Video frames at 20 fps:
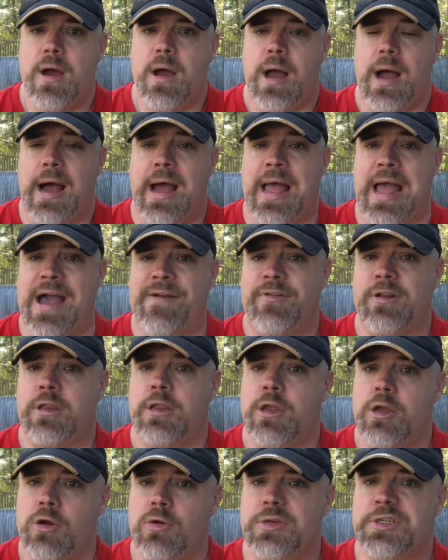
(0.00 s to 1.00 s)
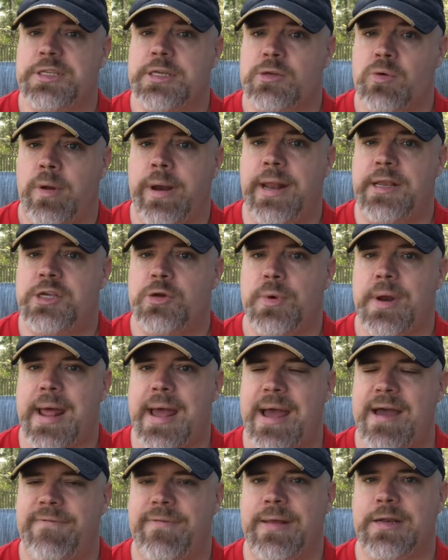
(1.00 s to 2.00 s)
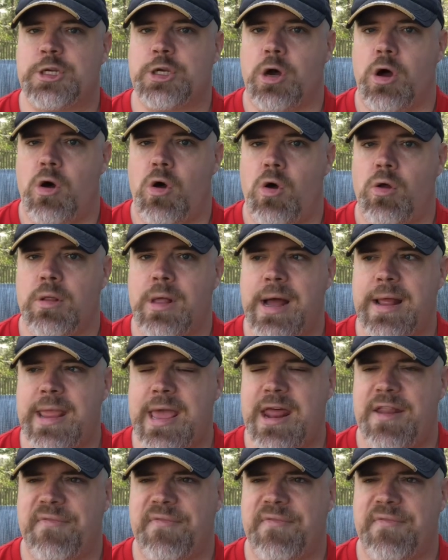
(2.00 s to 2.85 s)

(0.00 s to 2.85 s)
I haven't used the 22.5-inch a whole lot yet.